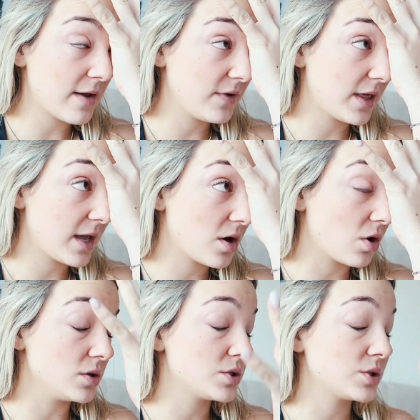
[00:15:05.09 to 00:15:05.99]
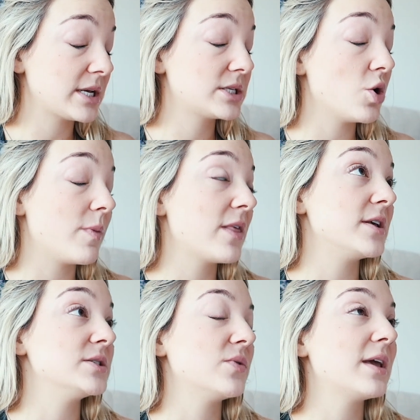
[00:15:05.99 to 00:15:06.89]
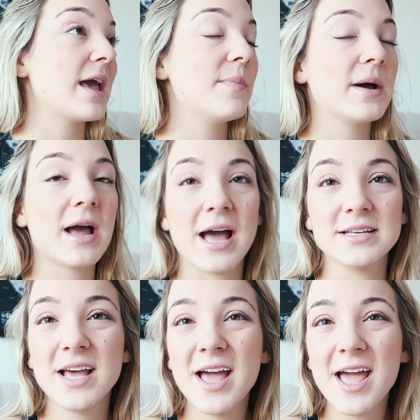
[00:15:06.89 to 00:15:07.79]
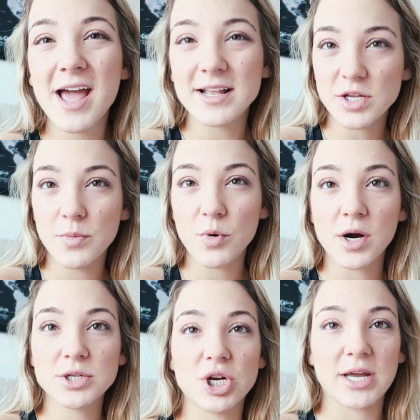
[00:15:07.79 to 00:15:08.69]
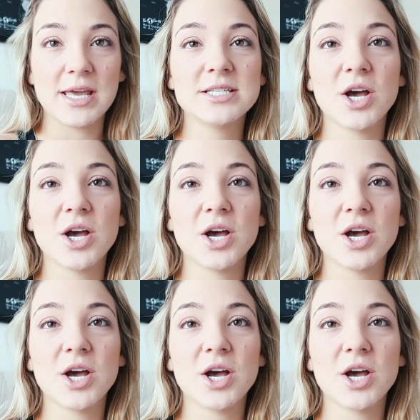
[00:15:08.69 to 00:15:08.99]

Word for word: I feel like girls, there's like so many things you can get, but guys, it's a little more tricky.